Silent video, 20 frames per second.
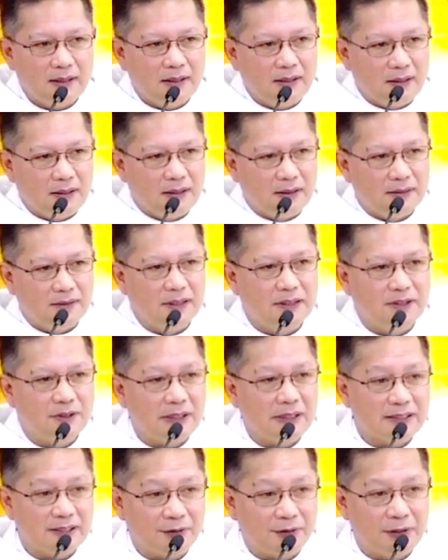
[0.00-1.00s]
the
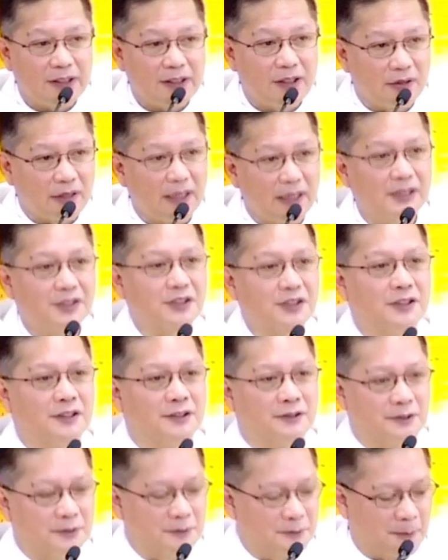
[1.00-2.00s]
transfiguration,
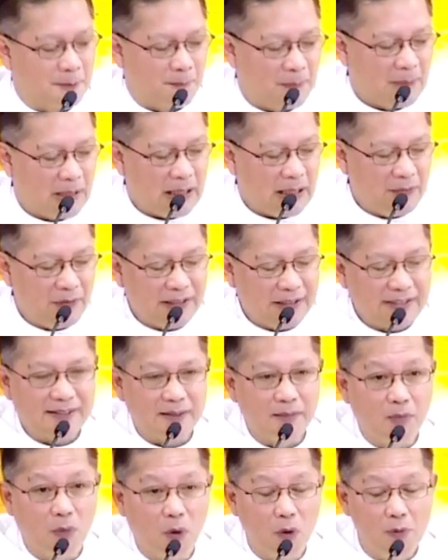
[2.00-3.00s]
if it is a
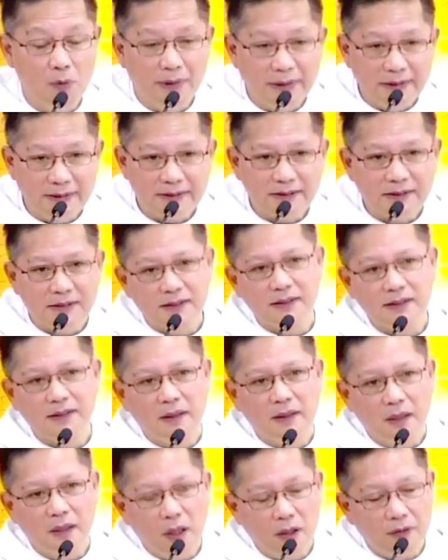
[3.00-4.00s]
moment
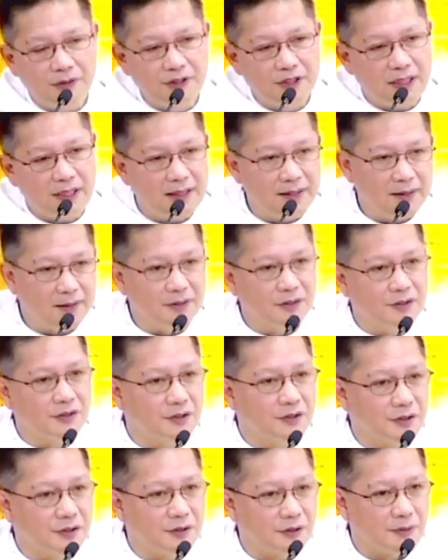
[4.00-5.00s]
of
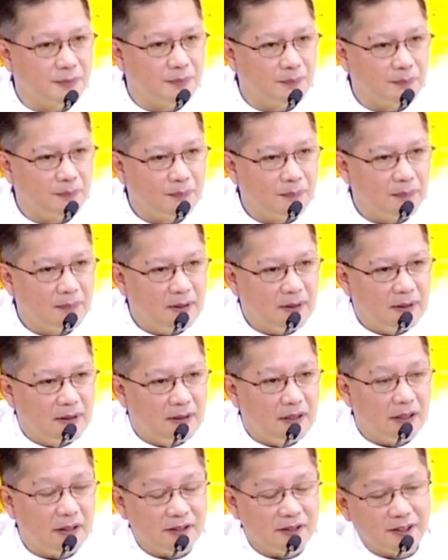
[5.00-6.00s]
change,
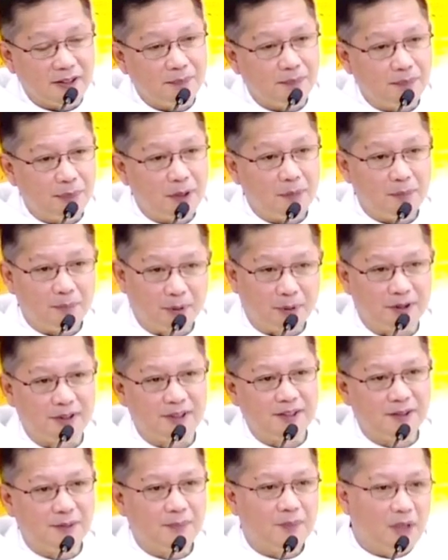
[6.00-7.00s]
there is a
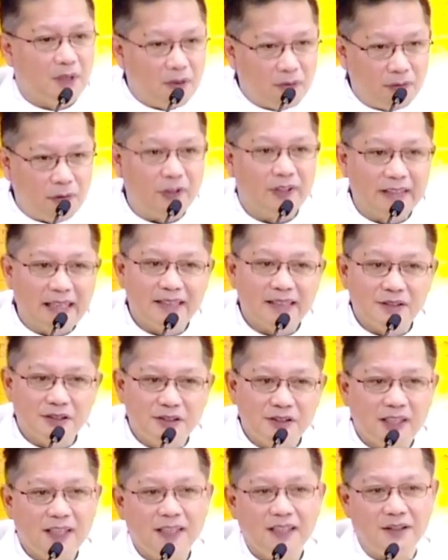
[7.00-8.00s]
purpose for that
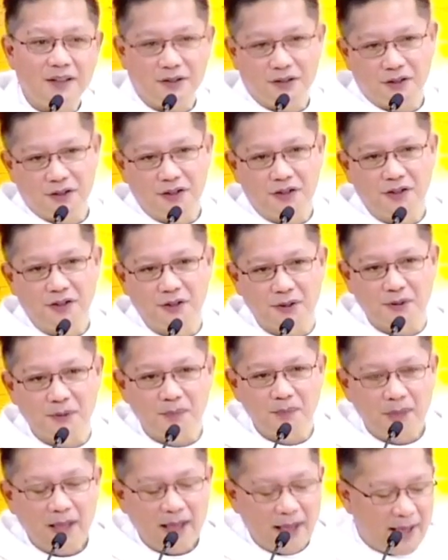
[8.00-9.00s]
change.
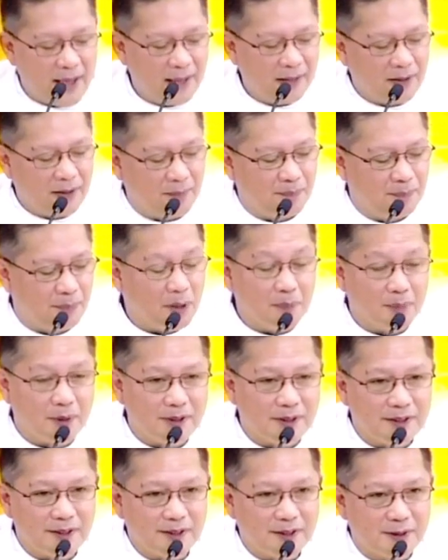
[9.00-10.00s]
And the
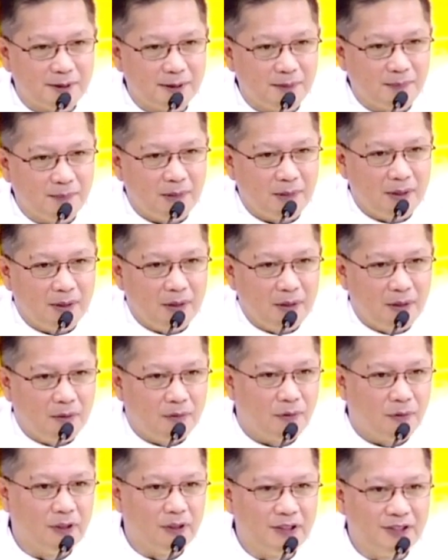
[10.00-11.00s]
purpose
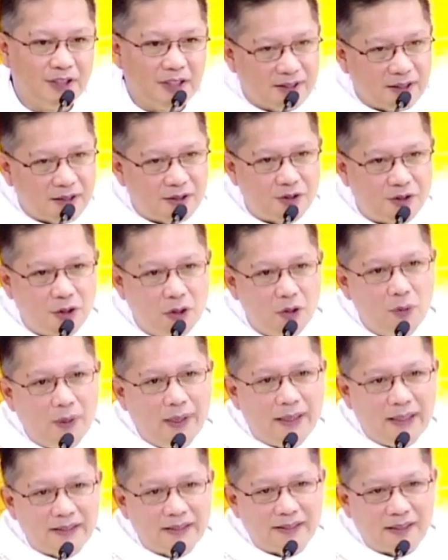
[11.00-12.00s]
for Jesus showing
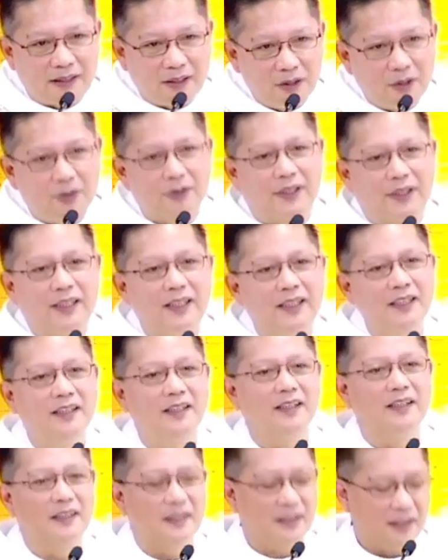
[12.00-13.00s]
his glory
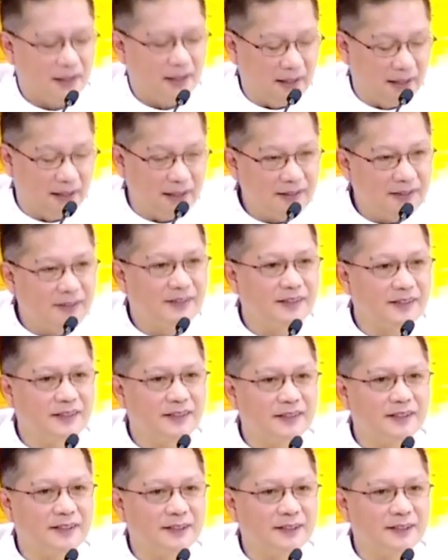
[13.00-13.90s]
is